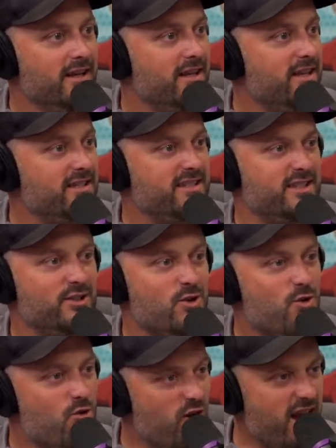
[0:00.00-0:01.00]
this is
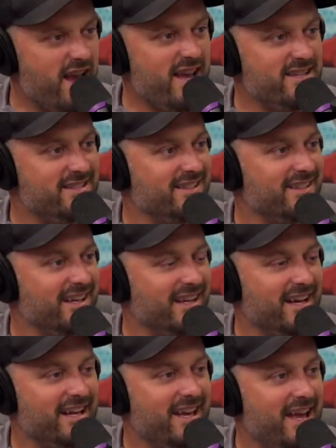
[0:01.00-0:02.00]
crazy. Yeah.
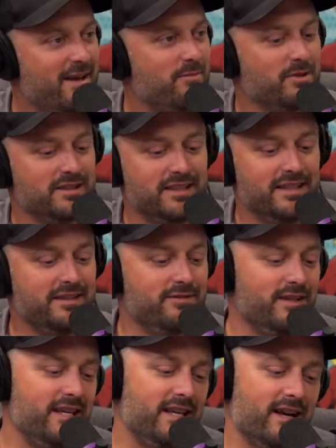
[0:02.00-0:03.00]
Like, I can't
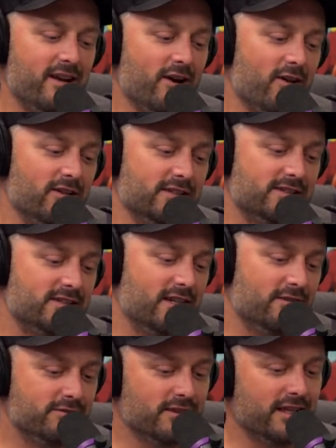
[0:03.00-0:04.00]
believe he got all this
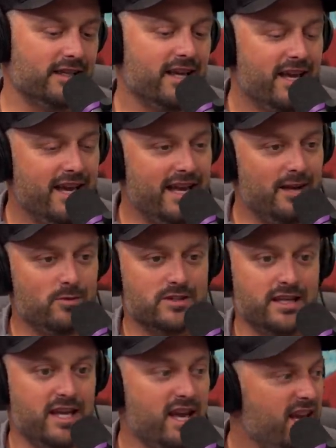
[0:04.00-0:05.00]
stuff. Like, and he was
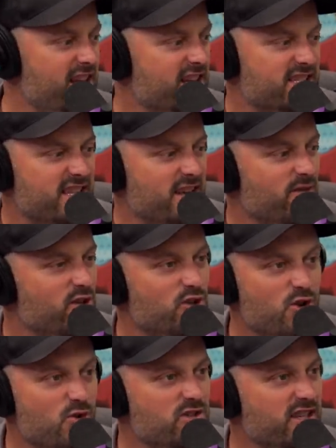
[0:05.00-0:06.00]
like, yeah, he doesn't even
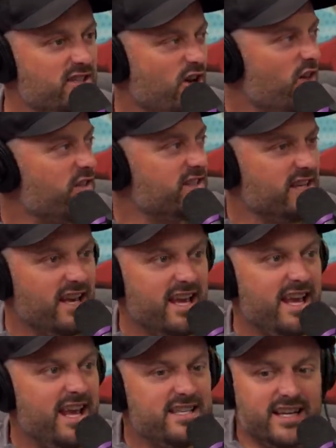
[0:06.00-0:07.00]
use it. It's all this.
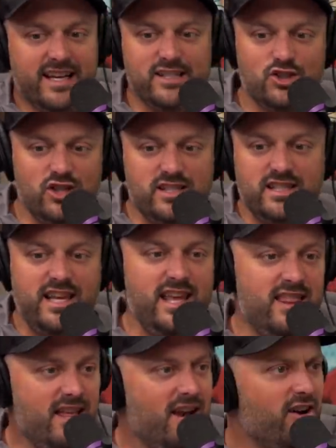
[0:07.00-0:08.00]
He's like, it's just
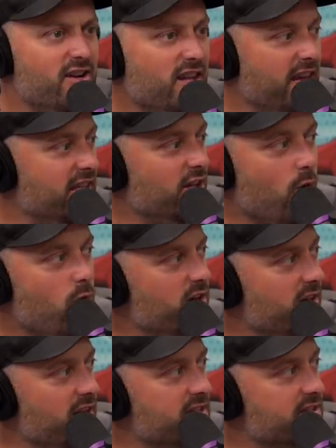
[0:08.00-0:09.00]
in there. And like, no
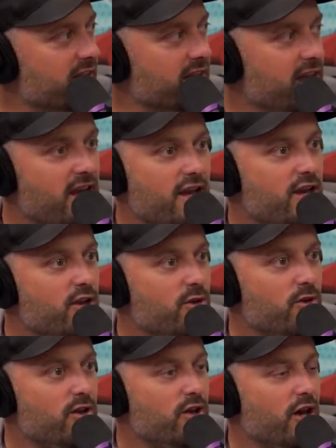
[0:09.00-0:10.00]
one, it's like,
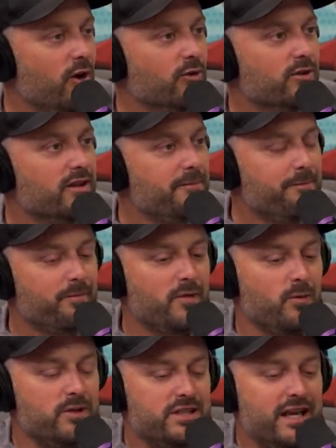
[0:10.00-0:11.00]
you know.
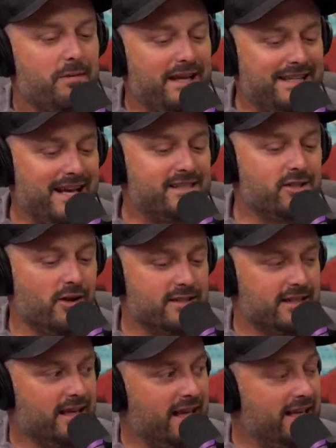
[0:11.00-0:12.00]
Which my dad still
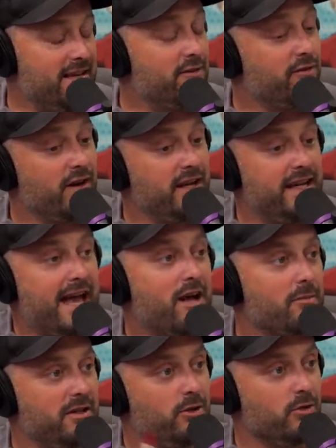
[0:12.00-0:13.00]
has, like, and it's funny now
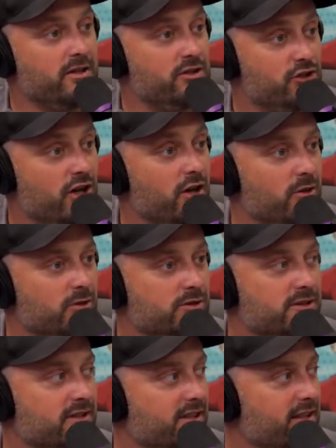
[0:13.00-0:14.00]
to be doing
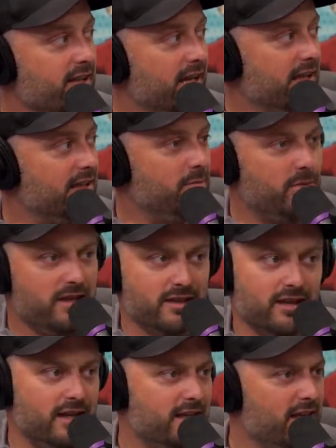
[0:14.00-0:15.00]
shows and then being
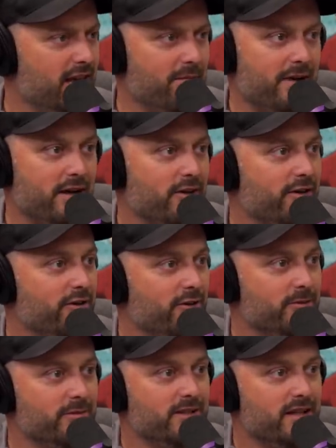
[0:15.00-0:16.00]
like, yeah, my green
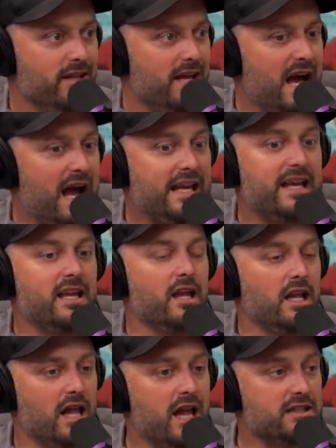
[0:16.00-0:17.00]
room, I get
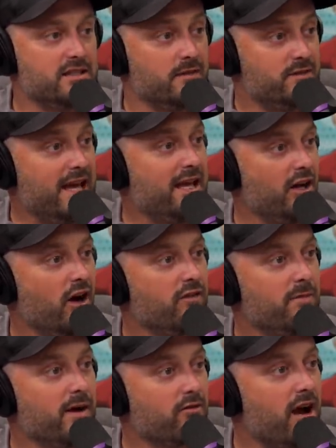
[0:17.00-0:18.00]
a lot of stuff taken
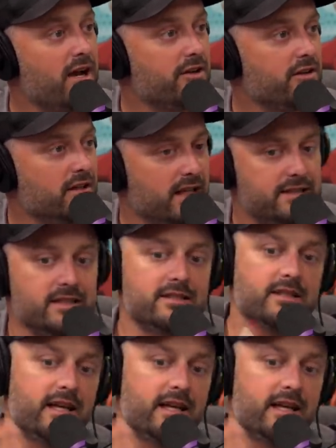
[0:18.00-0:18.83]
off my rider unless it's